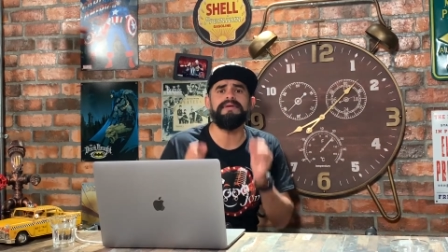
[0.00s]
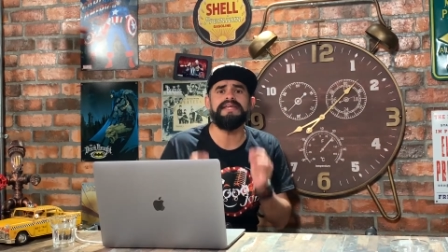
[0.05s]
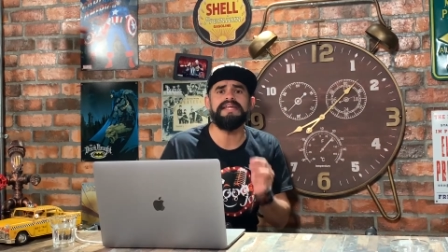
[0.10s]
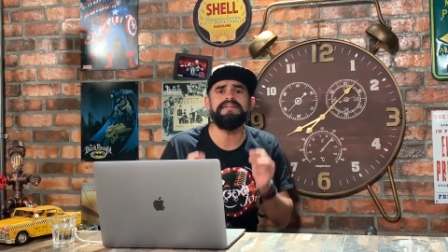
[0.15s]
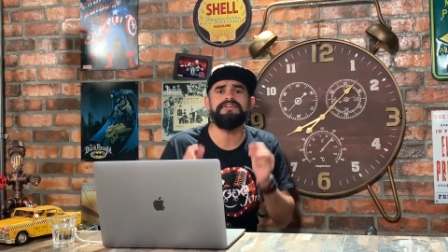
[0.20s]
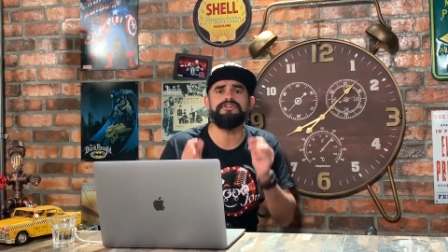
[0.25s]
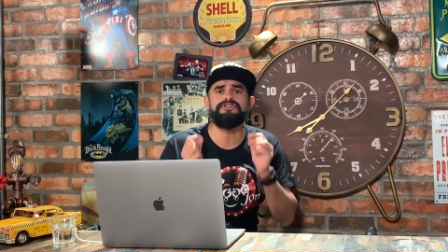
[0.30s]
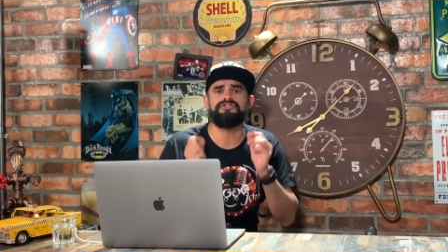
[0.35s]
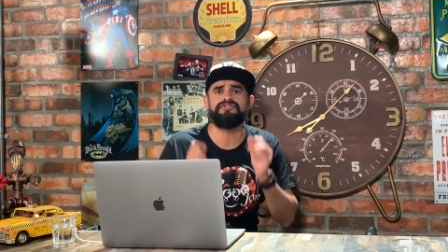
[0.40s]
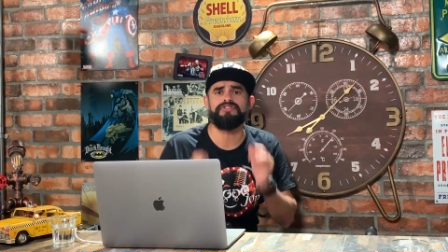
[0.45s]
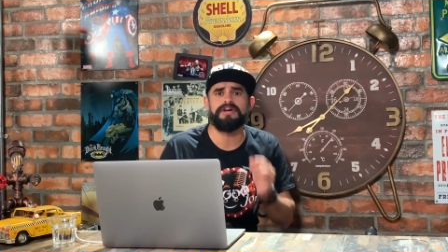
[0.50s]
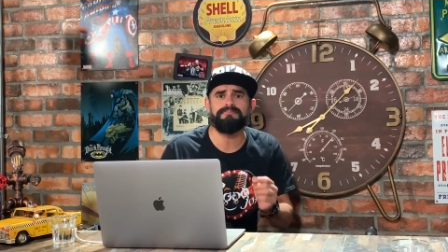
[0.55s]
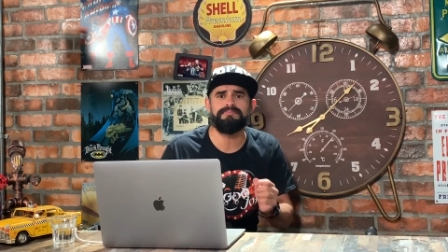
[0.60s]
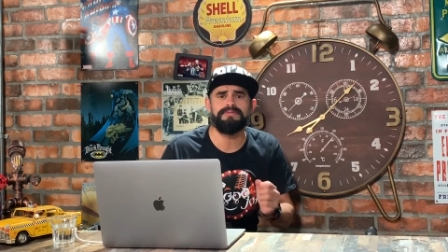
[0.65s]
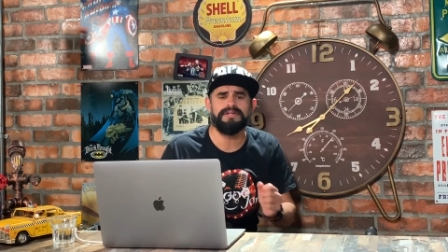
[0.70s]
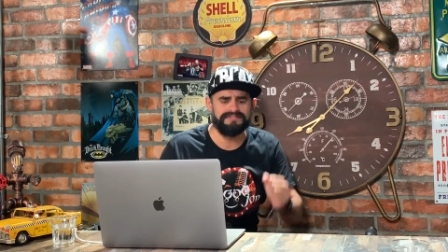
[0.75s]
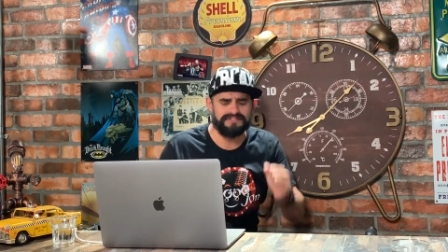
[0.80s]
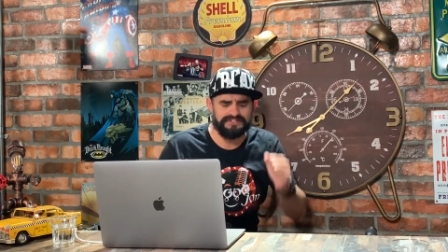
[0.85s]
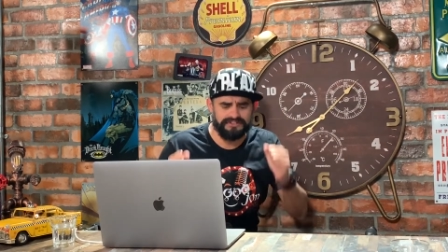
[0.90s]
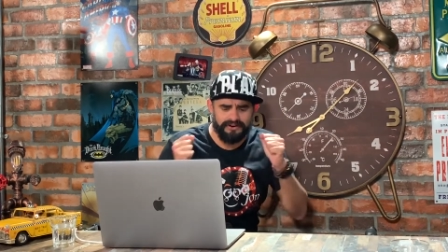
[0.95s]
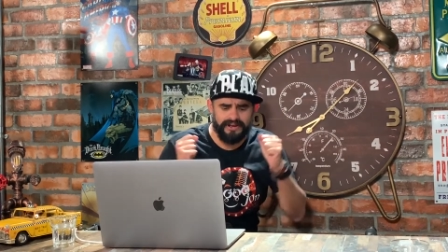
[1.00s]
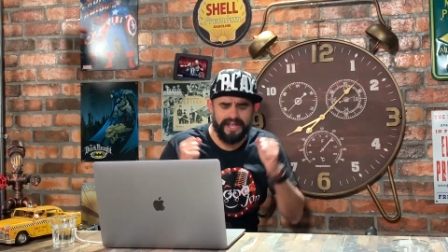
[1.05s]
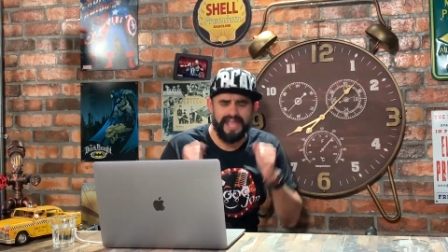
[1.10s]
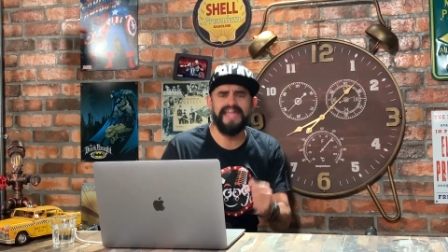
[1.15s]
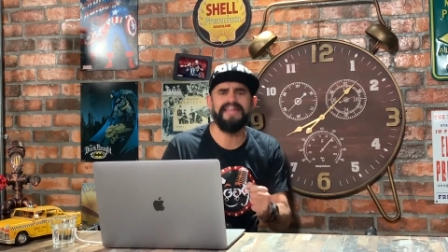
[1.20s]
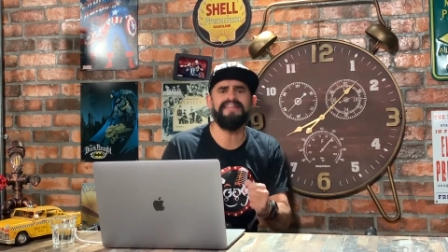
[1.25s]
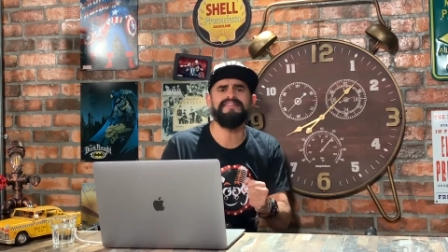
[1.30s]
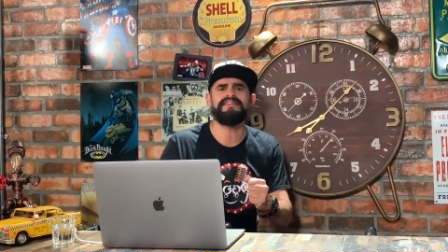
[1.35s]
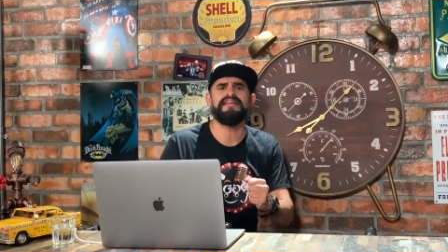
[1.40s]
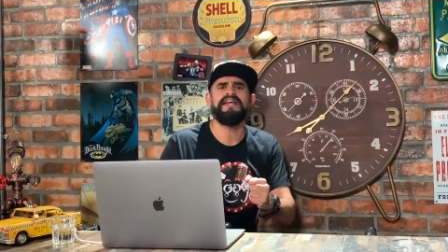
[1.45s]
being disruptive. So
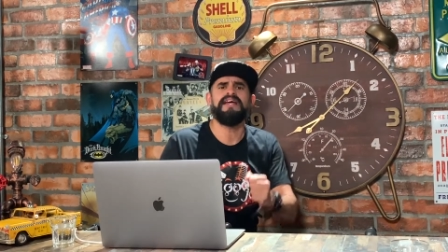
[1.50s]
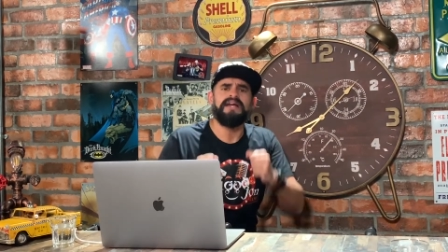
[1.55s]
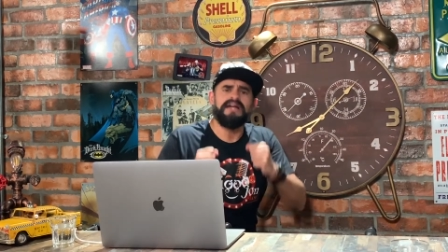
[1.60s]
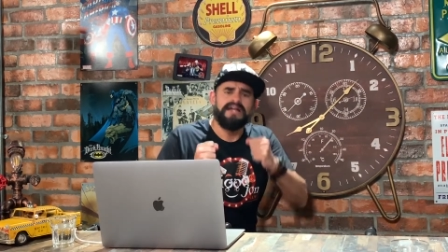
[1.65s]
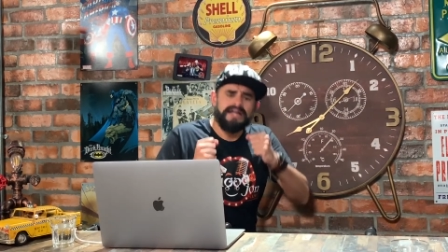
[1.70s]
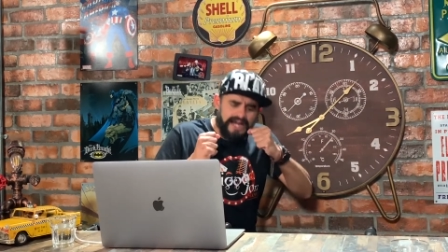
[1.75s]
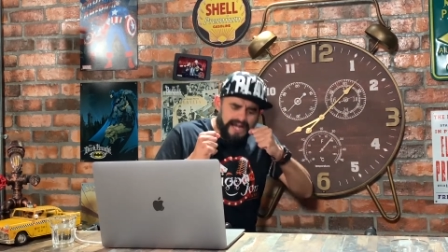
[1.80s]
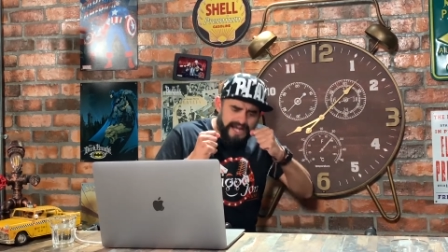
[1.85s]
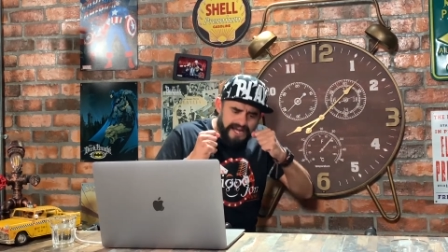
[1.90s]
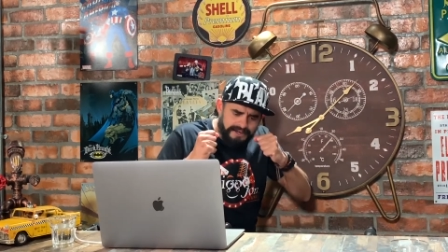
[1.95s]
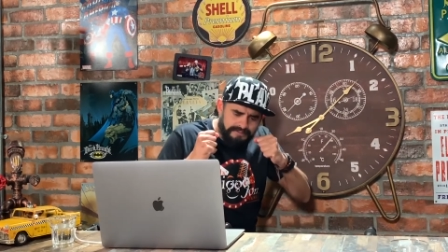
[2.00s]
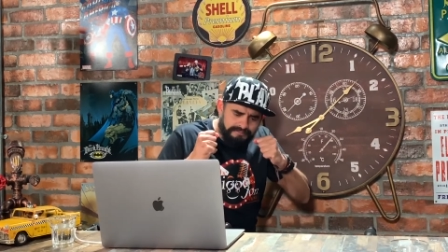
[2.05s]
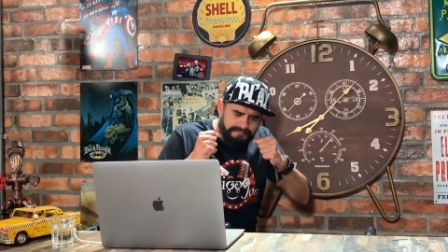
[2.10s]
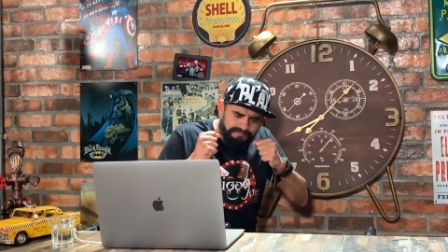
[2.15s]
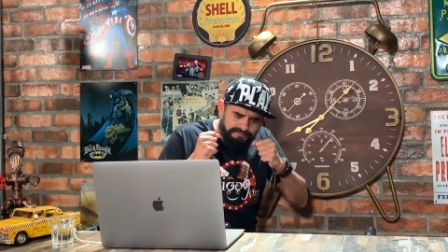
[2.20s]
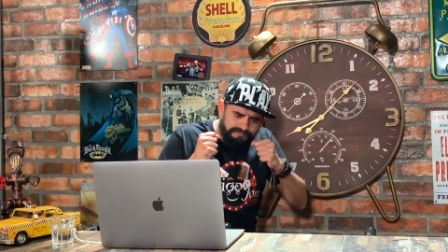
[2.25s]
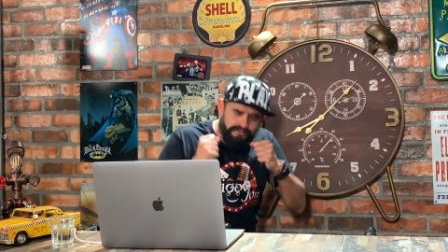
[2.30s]
hence, I am